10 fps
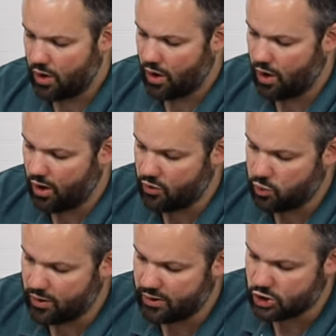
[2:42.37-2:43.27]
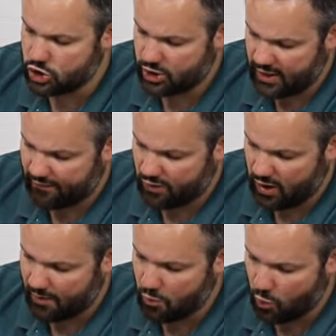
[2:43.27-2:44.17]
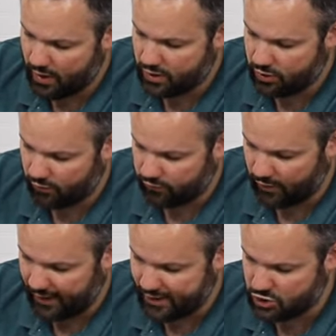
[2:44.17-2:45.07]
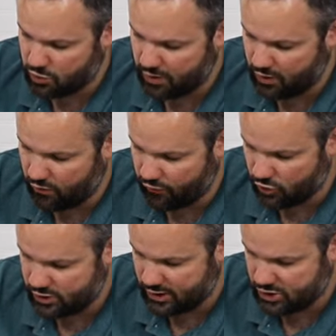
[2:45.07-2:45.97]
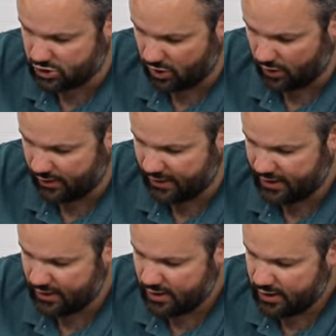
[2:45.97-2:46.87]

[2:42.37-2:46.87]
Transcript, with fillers: are hardware that should have come with your flange when you first installed it.